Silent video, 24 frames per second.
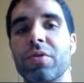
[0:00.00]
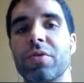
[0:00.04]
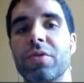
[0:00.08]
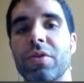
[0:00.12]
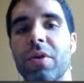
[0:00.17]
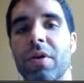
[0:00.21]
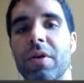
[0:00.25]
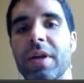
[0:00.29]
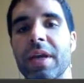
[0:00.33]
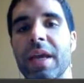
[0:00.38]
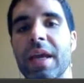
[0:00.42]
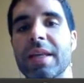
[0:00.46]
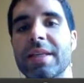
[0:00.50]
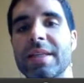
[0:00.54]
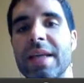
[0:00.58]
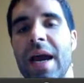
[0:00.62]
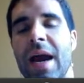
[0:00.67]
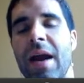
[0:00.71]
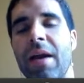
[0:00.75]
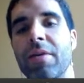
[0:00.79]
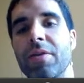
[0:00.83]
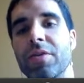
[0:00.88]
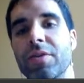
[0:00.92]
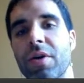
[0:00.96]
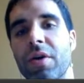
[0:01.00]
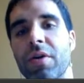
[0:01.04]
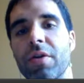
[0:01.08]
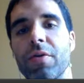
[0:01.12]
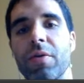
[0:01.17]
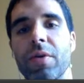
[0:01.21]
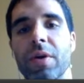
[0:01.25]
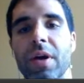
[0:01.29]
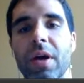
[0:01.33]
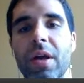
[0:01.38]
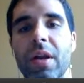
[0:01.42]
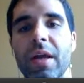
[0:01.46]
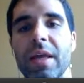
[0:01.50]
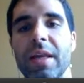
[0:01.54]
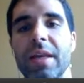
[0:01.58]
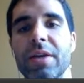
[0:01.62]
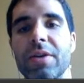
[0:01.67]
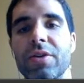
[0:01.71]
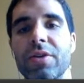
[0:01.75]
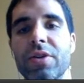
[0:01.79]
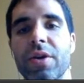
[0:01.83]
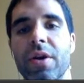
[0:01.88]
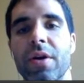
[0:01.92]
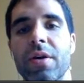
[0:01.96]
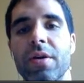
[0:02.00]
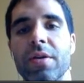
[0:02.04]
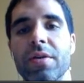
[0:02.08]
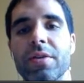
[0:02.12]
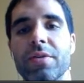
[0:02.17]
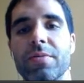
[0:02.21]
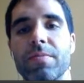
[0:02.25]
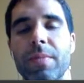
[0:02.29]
start to get tired and you start doing clean and jerks.